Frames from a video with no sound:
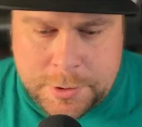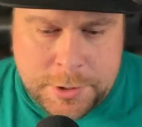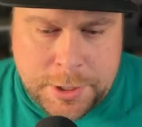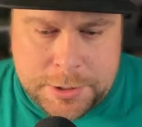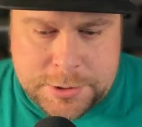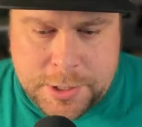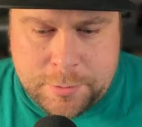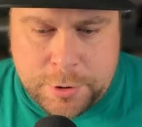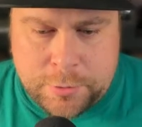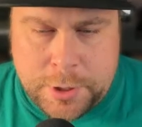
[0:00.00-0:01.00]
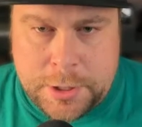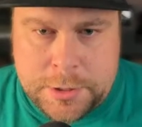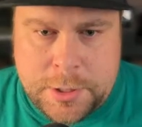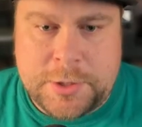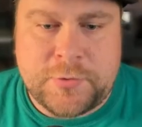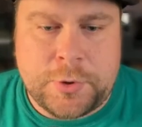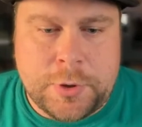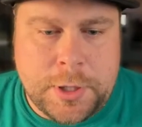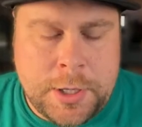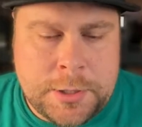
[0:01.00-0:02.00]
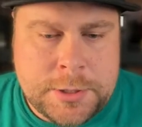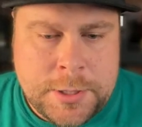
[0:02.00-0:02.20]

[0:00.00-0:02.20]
asked a couple already. Thanks for doing that.